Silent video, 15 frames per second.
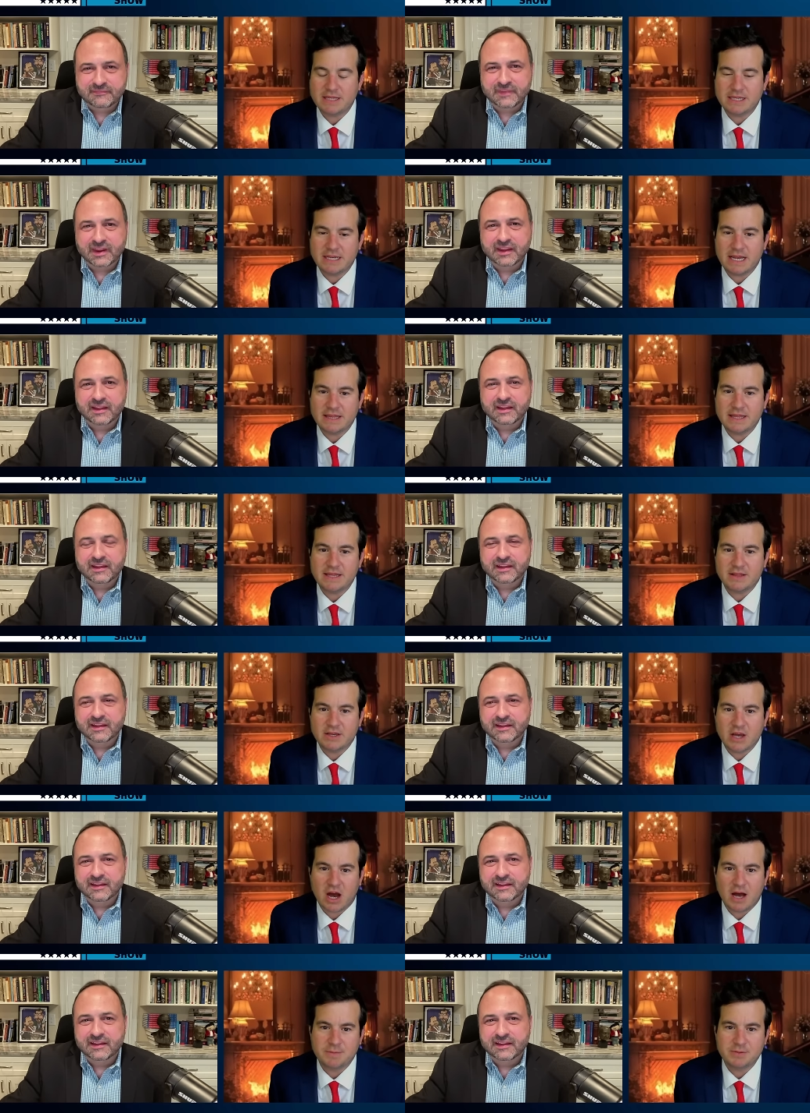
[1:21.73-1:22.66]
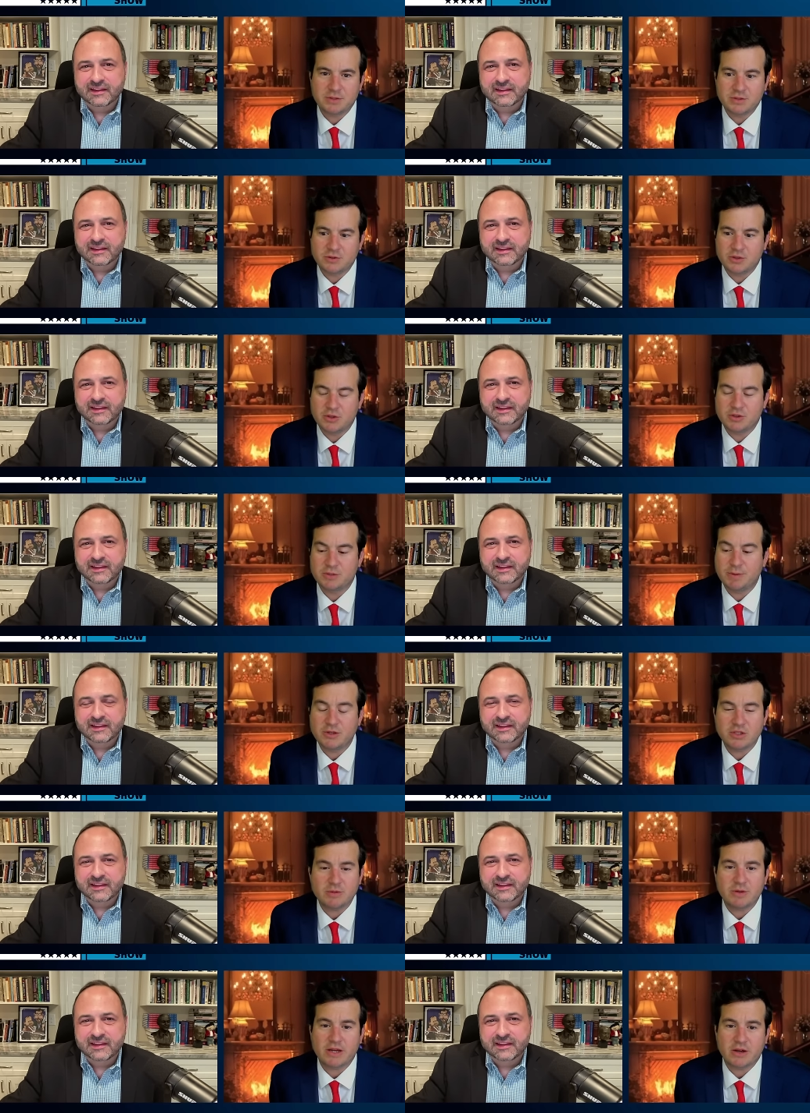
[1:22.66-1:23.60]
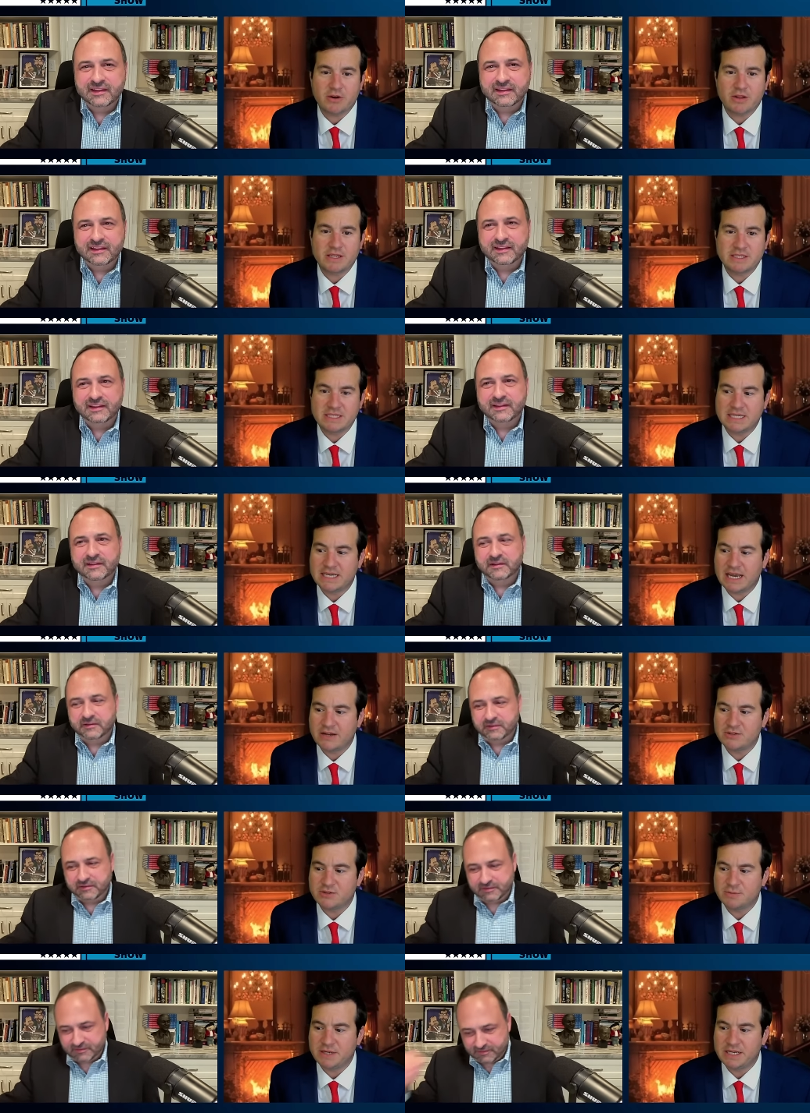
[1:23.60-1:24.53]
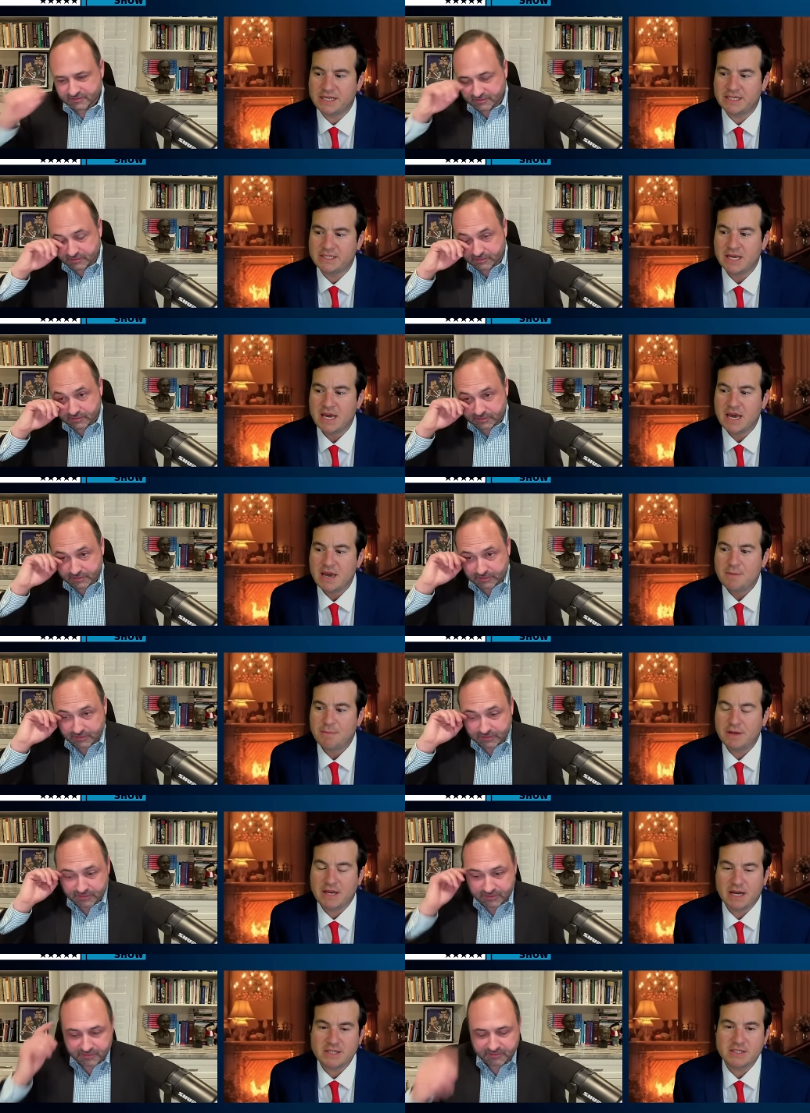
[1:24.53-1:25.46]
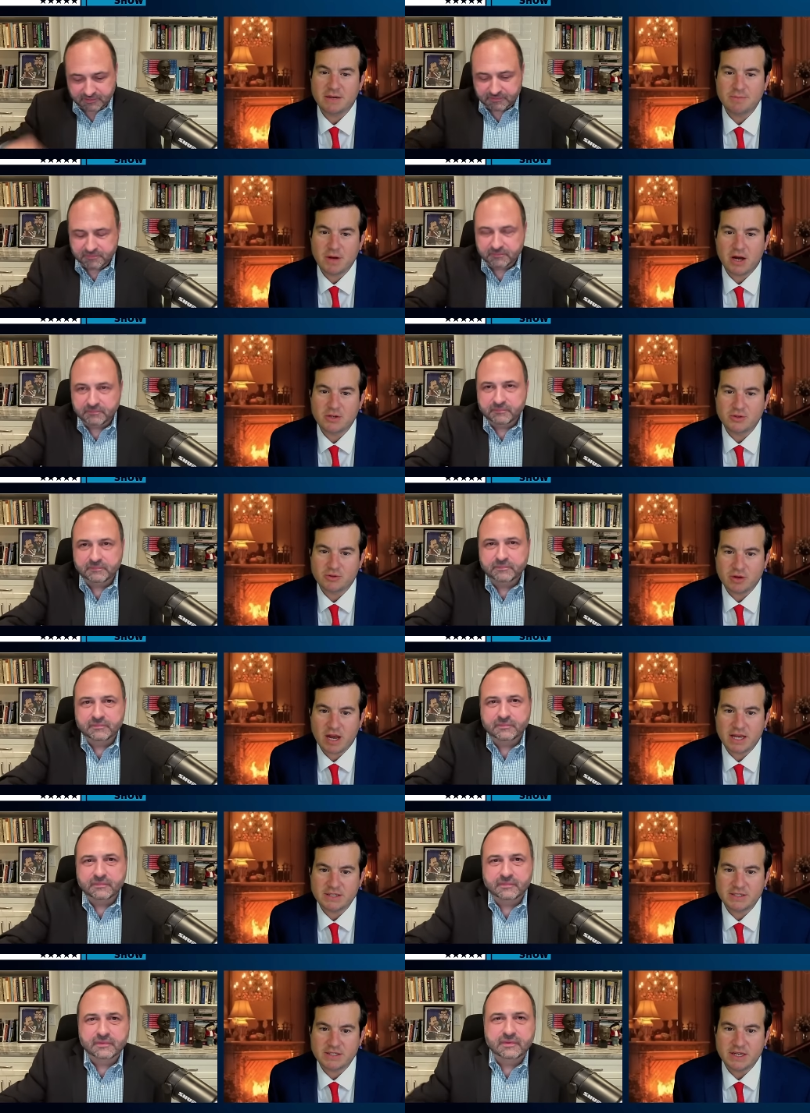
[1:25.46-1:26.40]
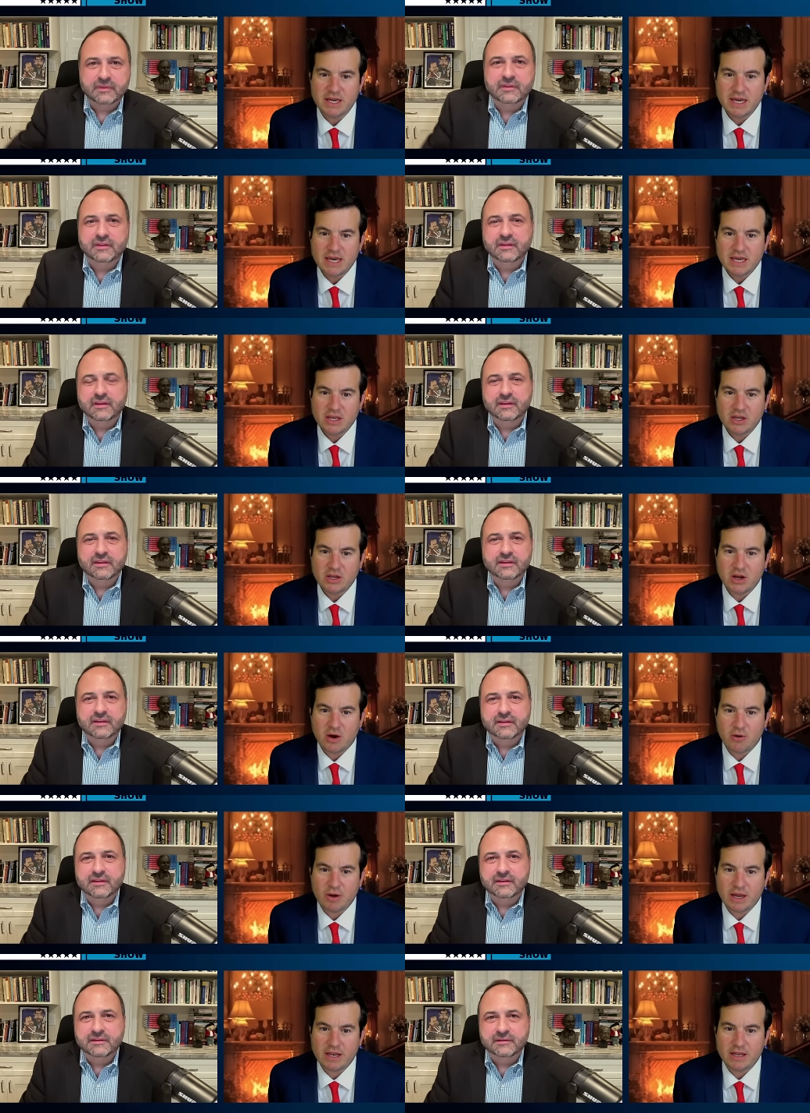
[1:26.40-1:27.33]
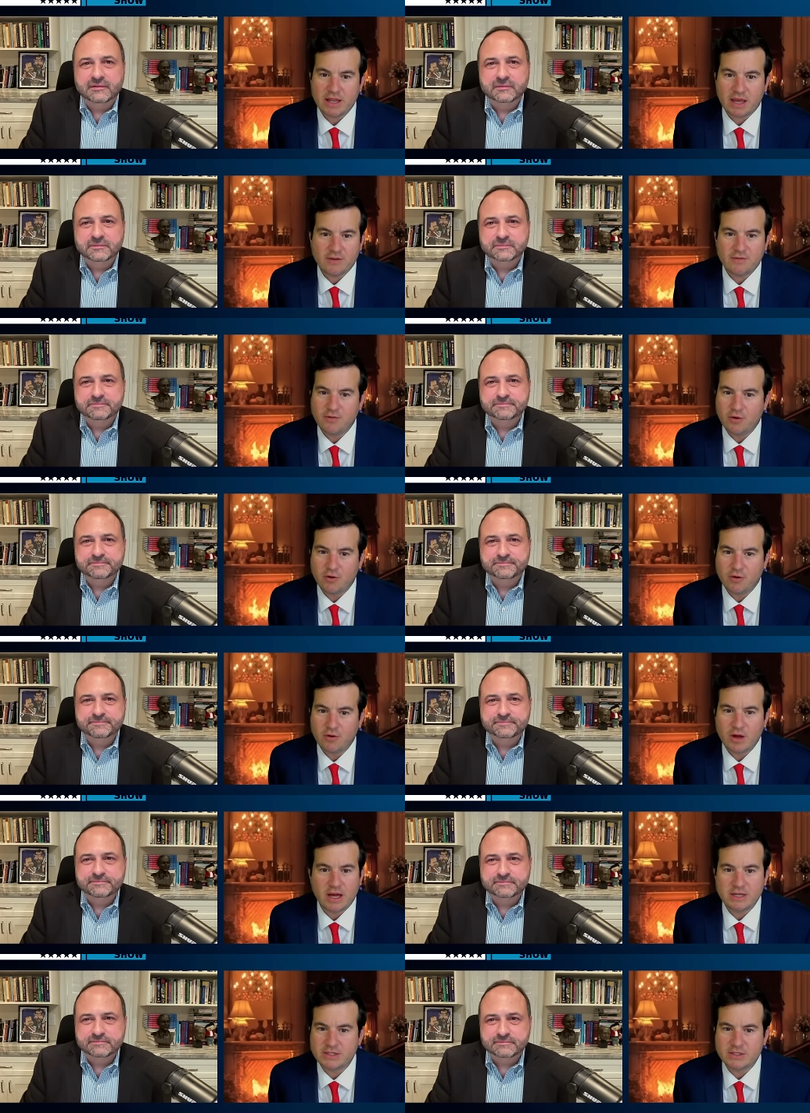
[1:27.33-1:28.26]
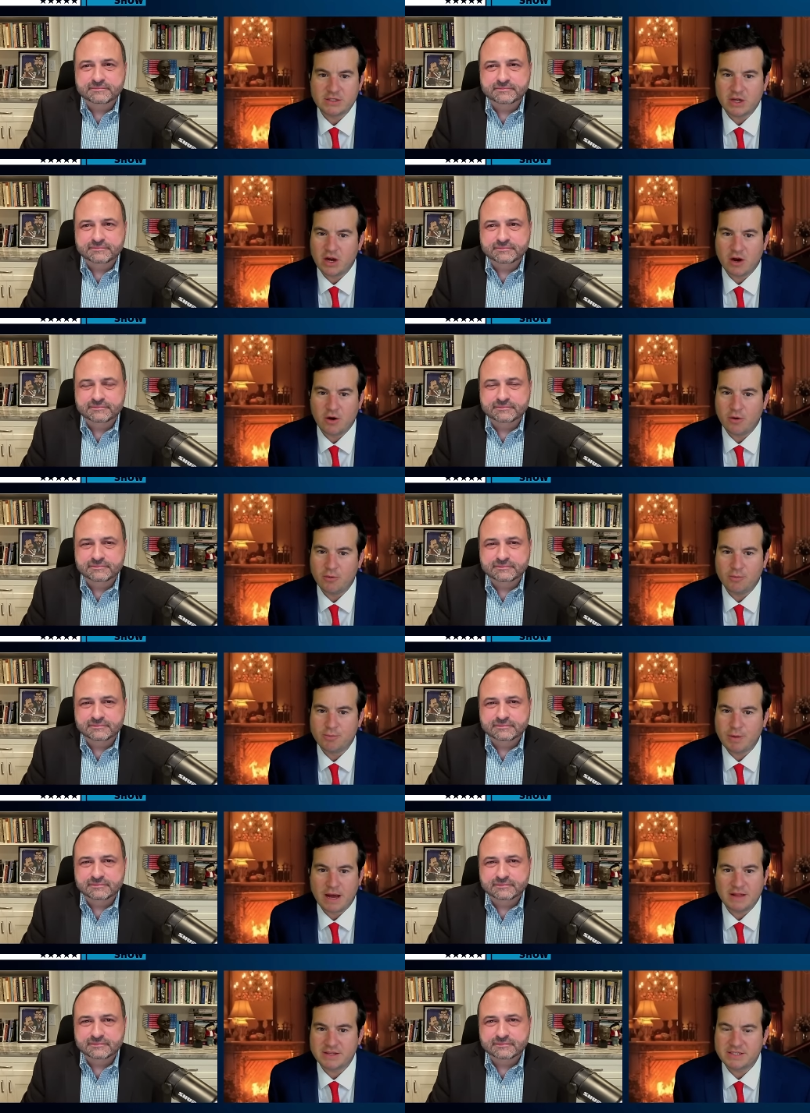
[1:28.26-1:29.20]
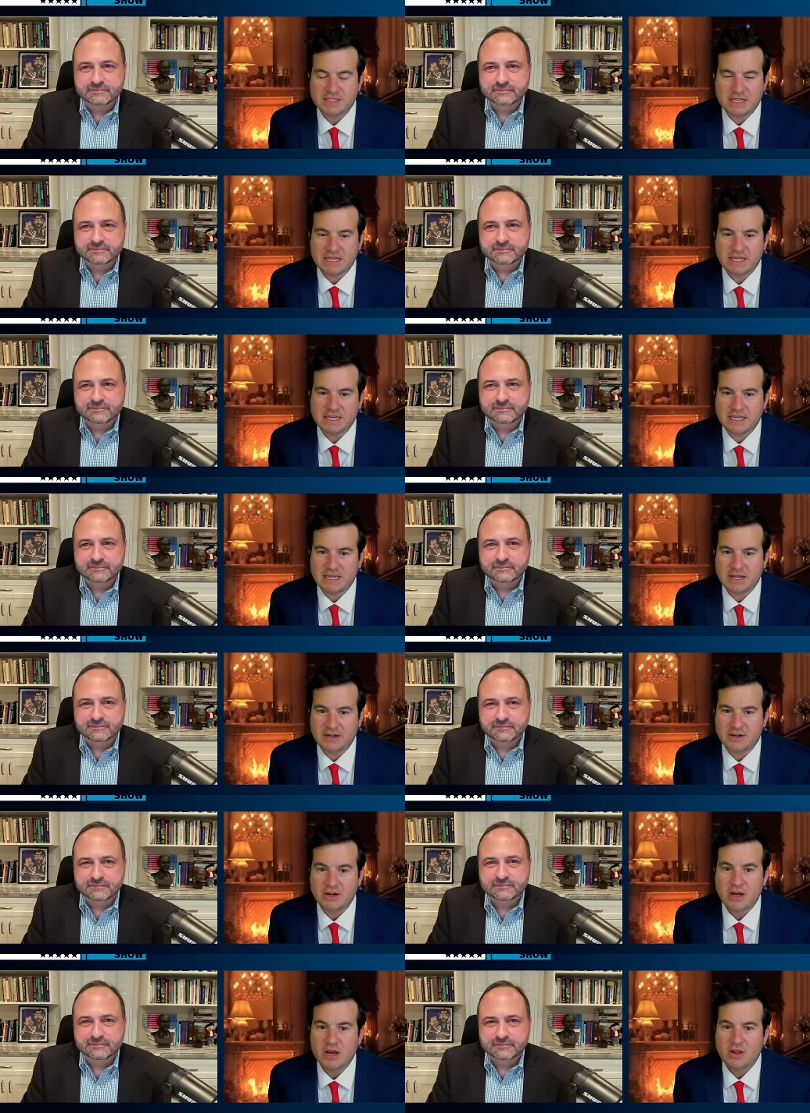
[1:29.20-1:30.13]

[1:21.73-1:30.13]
Speaker 1: And I think the cops do too, especially when I go to these city council meetings because I'm not dressed you know, in like full head to toe Palestinian gear,